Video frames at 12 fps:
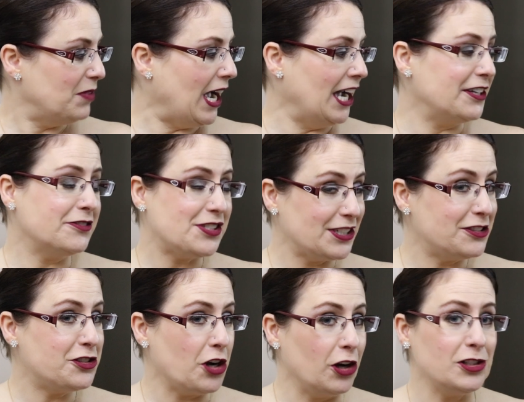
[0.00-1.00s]
Out of
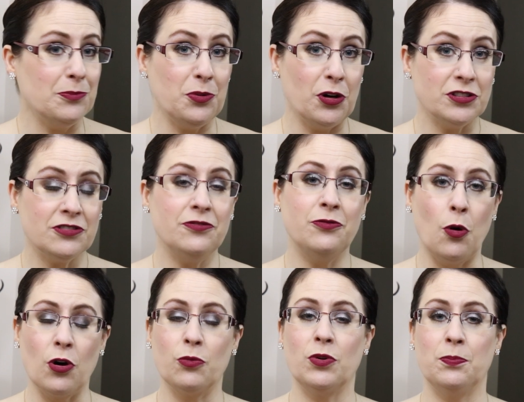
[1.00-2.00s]
6 chocolate bars,
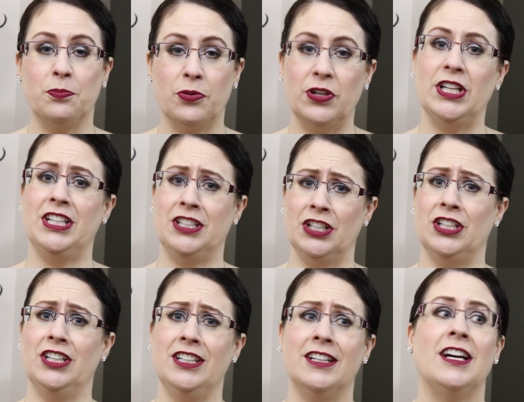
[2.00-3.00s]
4 were pretty
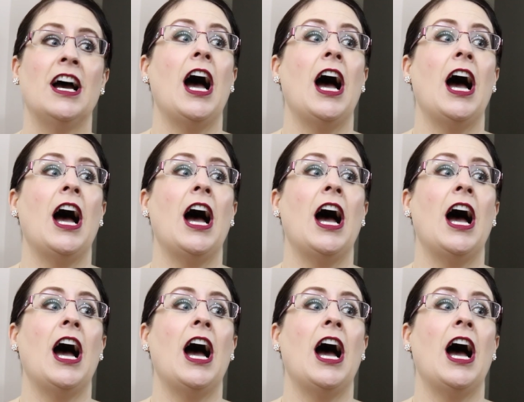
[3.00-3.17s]
good.